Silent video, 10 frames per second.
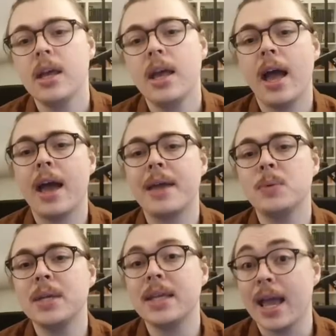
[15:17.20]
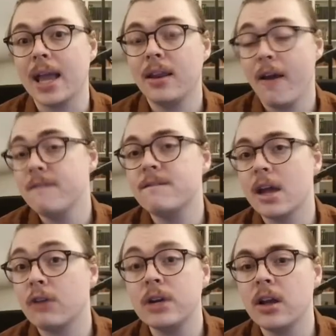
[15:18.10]
and we gain a
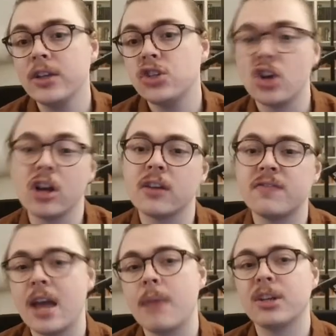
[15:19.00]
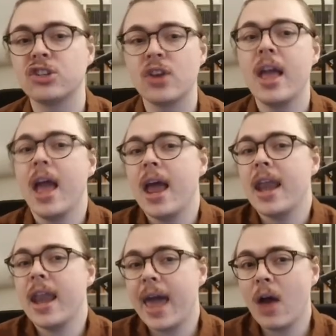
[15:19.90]
very nice chunk of damage.
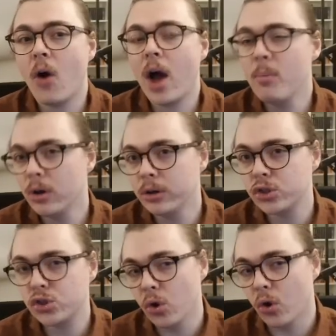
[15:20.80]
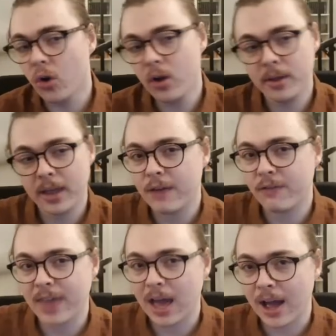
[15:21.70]
Now, I'm not sure if
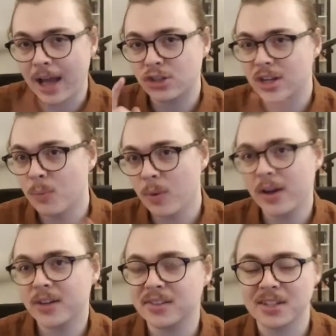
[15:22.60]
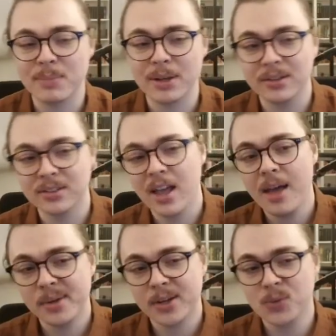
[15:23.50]
that actually works in this build,
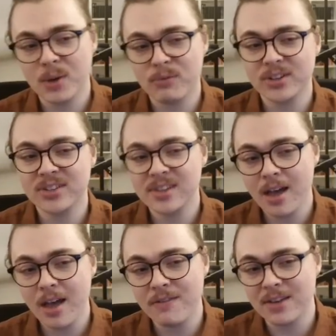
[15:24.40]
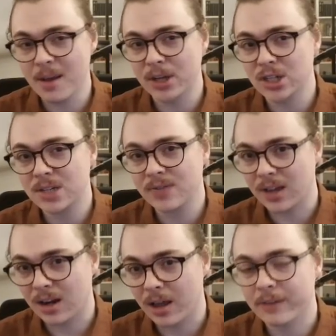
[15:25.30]
because we're reserving a bunch of our
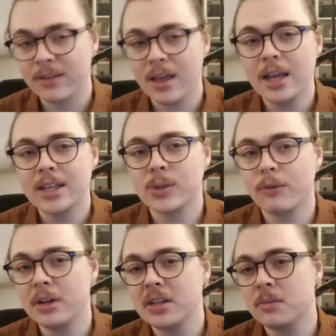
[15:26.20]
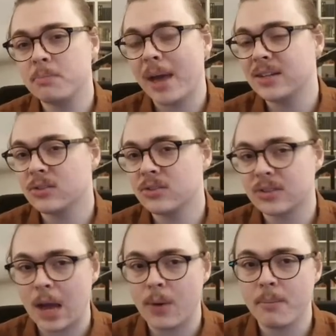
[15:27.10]
life. So it really depends on just
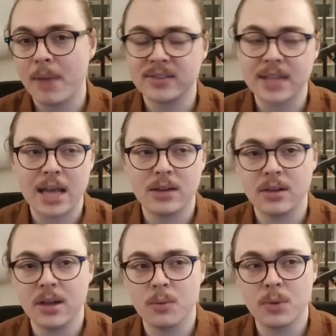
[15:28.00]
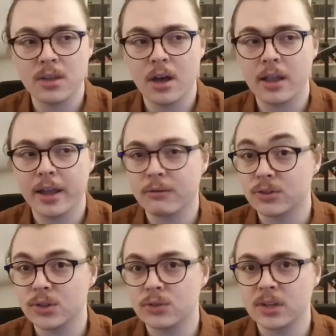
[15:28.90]
how it maths out with our like
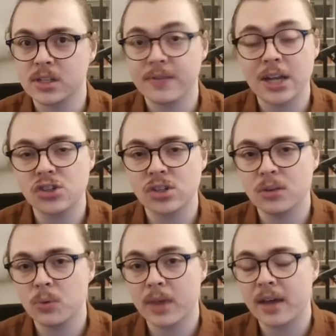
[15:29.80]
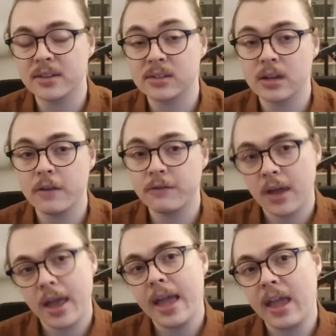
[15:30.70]
reduced reservation and all that other stuff.
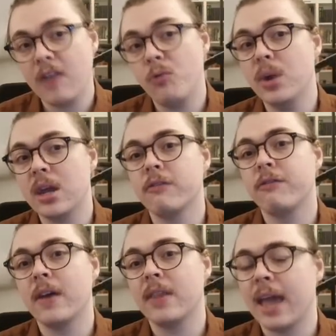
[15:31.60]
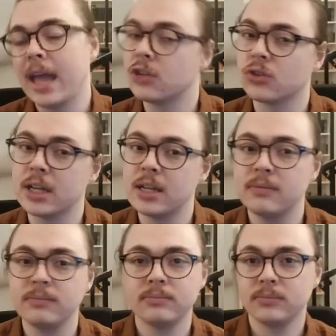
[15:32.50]
If we can fit the Hatred in,
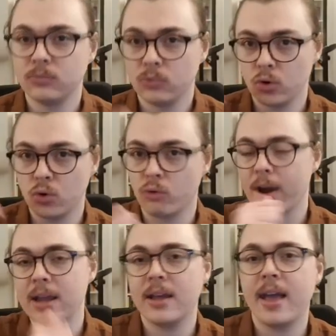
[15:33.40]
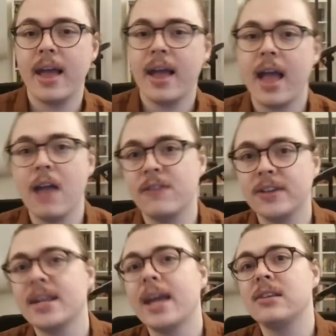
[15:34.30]
great. If it
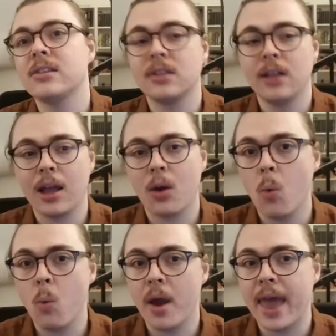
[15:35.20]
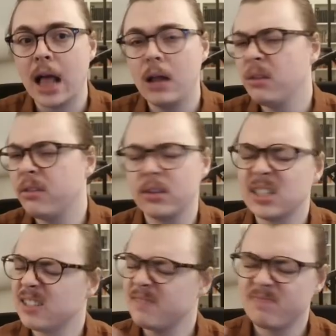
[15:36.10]
takes us to like 1 health,
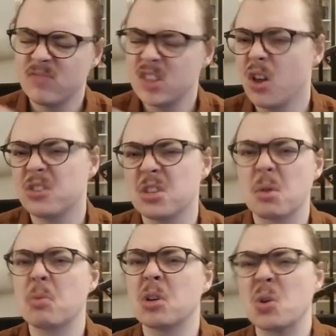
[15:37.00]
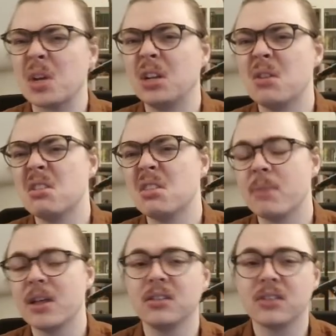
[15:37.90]
not something I'm going to include in the
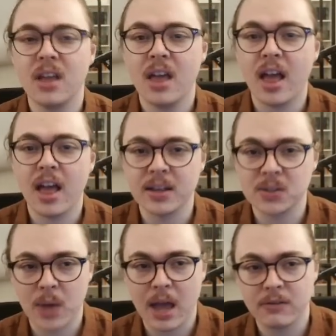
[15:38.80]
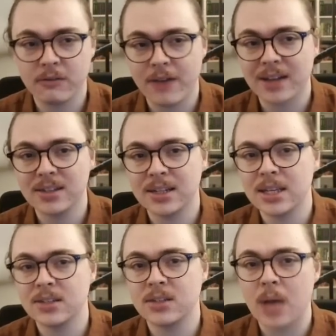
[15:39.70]
build. So I haven't factored it
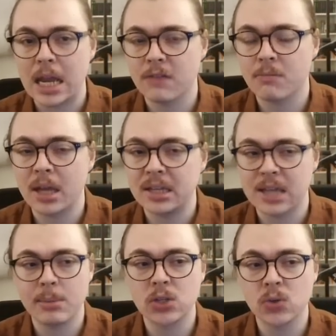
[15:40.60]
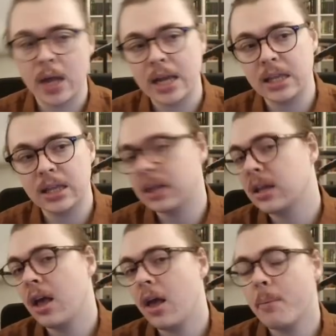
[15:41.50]
into any of my damage or anything.
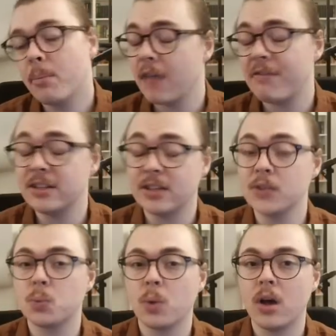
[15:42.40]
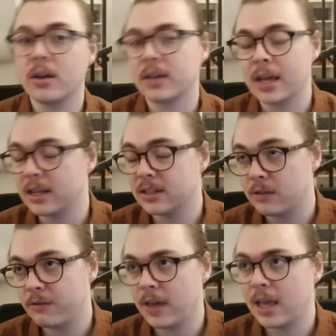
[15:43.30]
But if it does work and it did
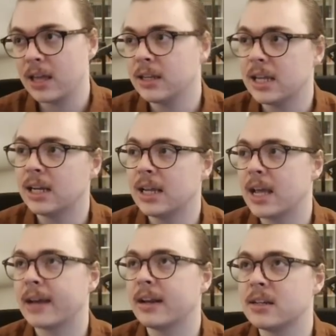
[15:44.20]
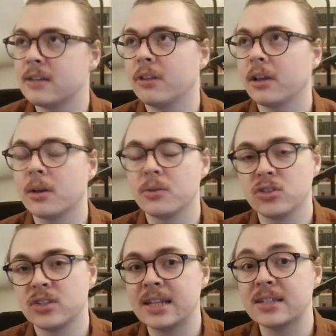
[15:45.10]
fit in neatly and I didn't feel like I was
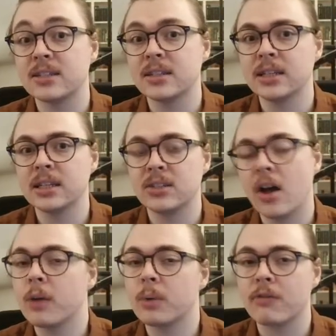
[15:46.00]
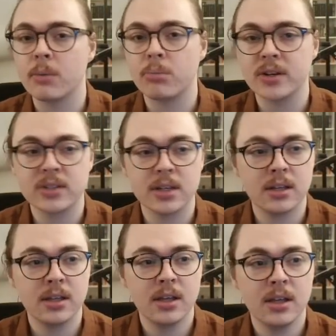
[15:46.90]
just instantly dying whenever I pressed it,
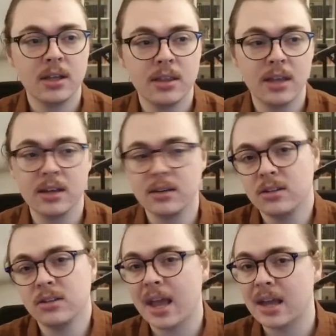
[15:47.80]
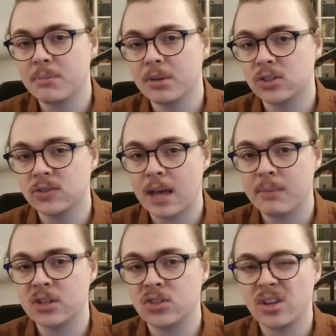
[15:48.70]
then you'd gain a bunch of
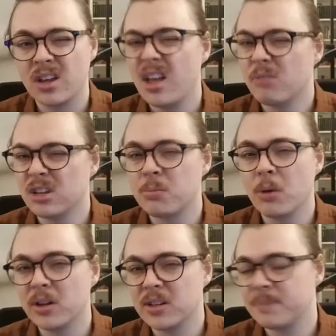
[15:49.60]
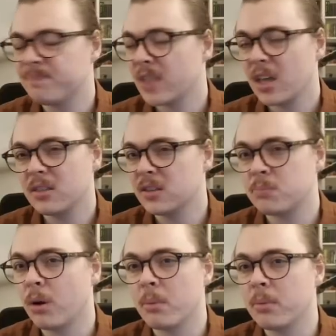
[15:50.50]
damage. But to be honest, this
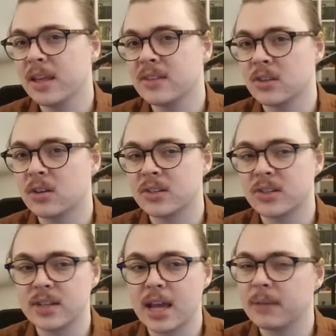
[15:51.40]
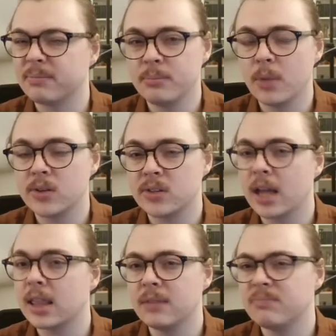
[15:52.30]
probably isn't going to stay. Most
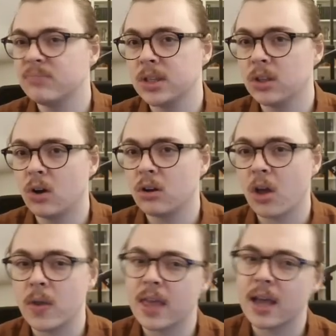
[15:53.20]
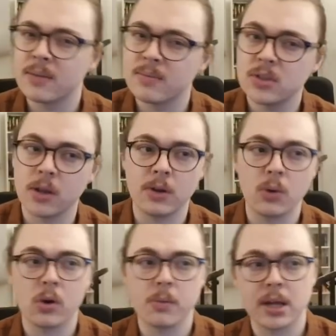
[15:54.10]
likely not going there. Don't really
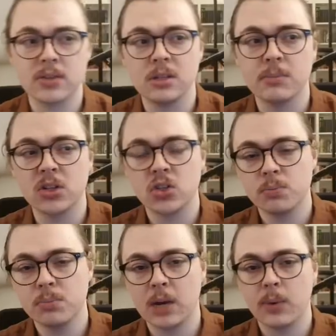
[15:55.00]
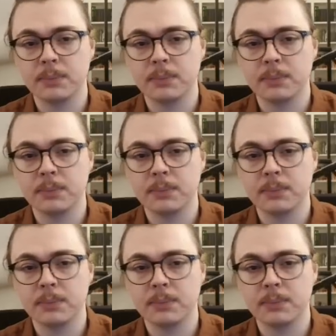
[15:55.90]
worry about it too much. But anyway,